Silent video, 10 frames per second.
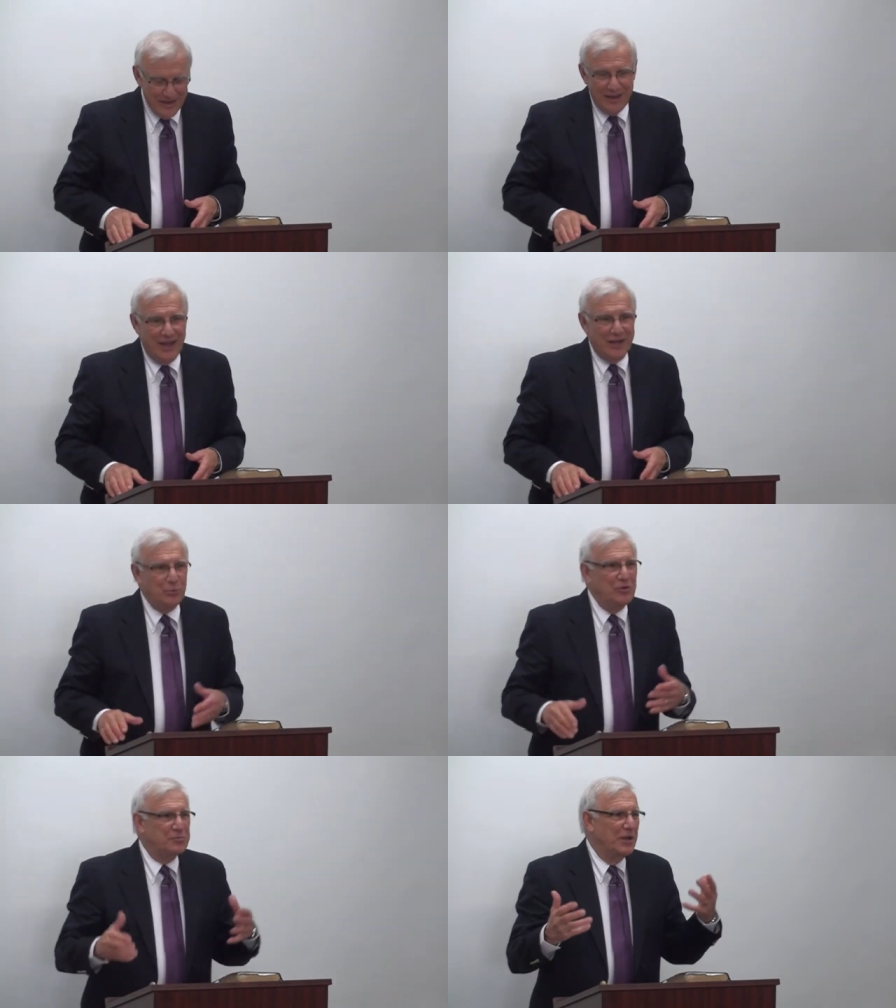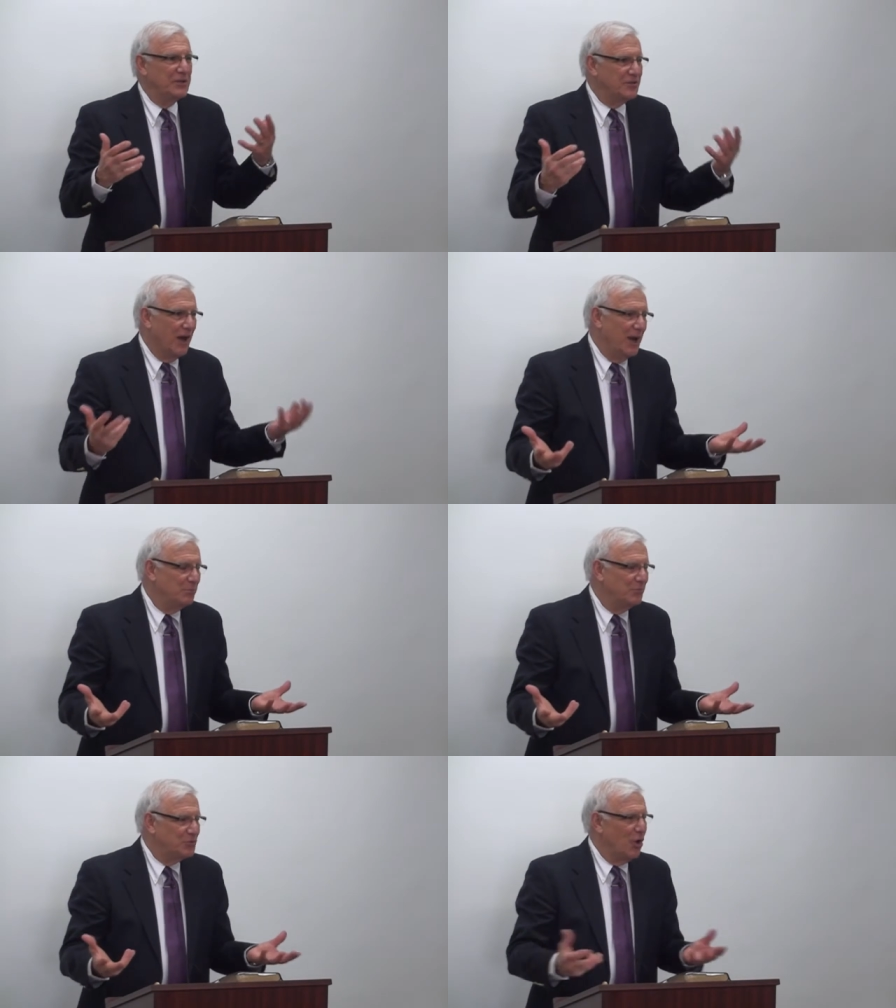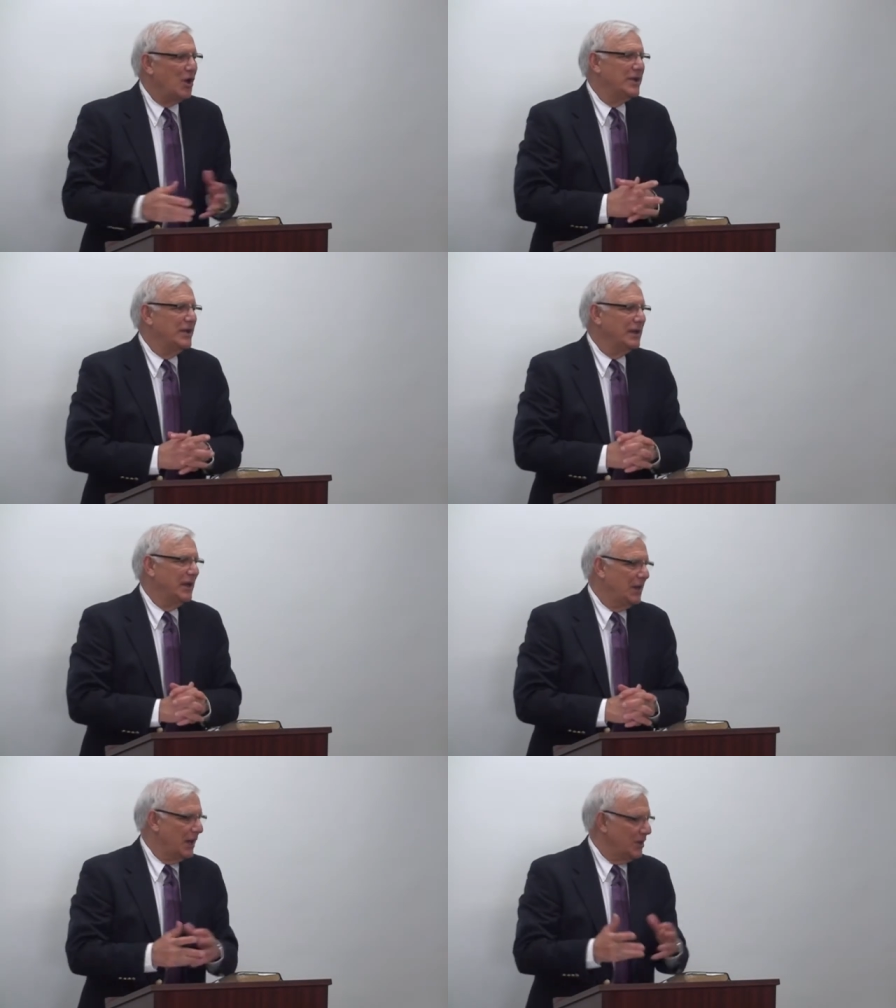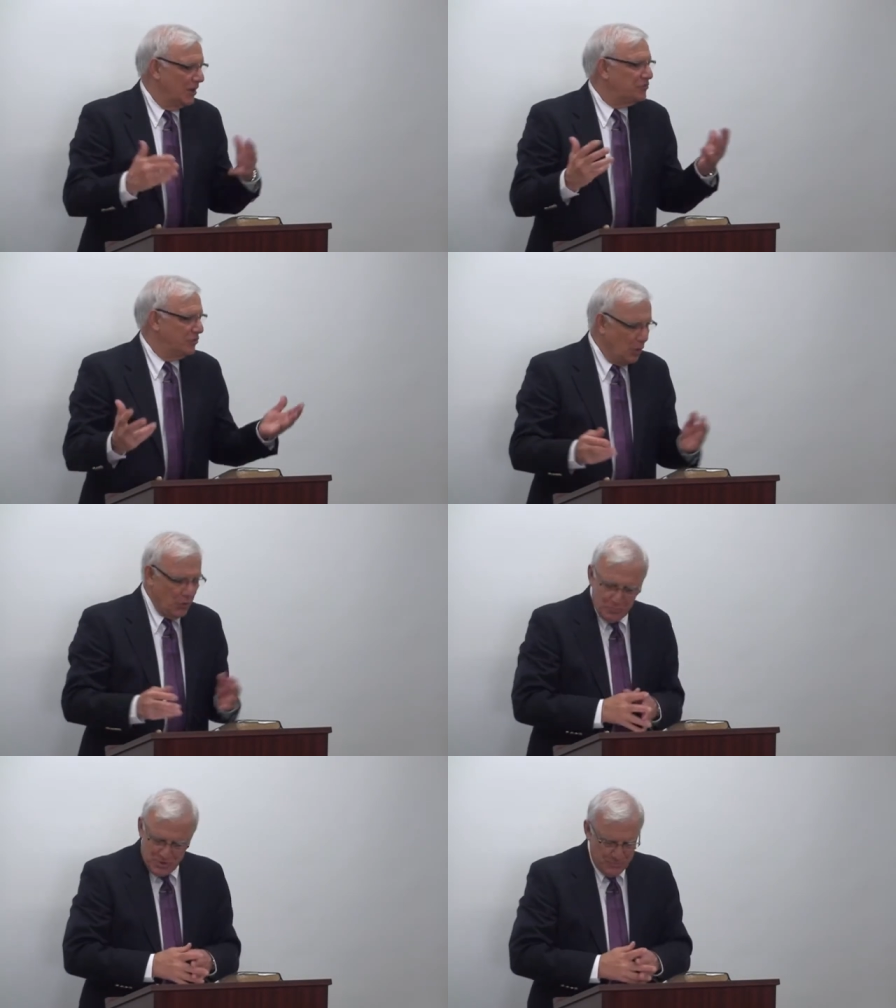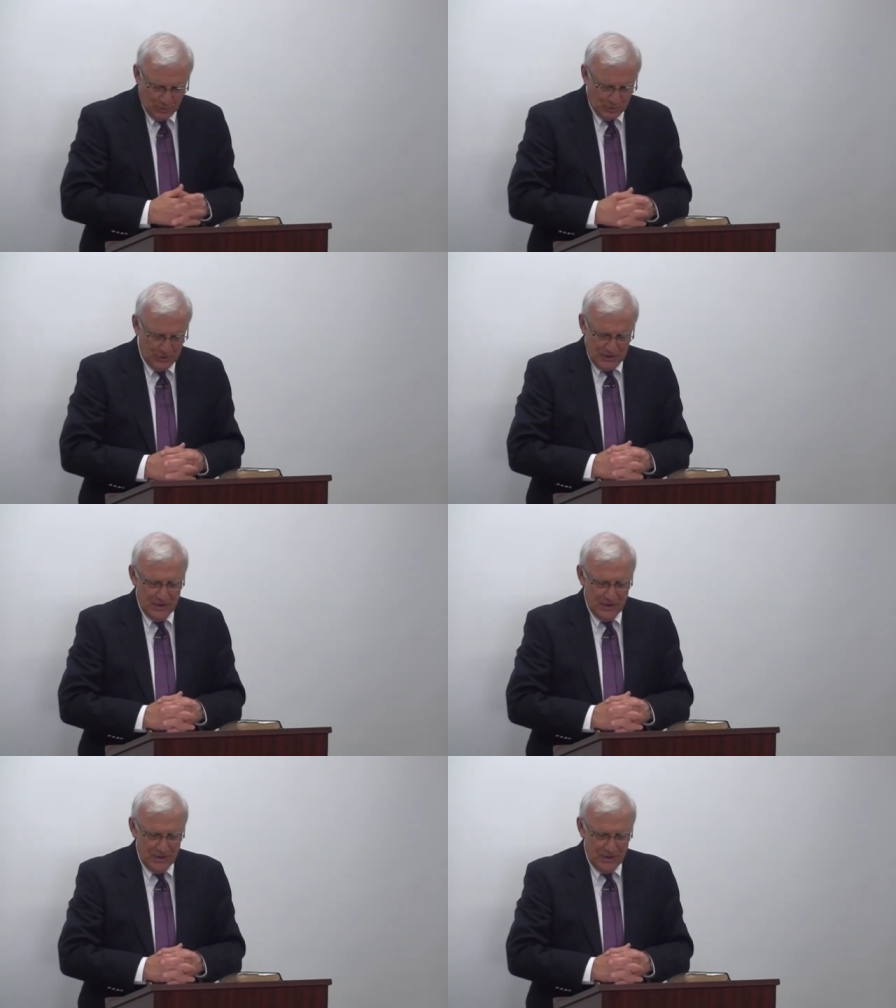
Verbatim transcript: And we spent time talking, and I got to know the people.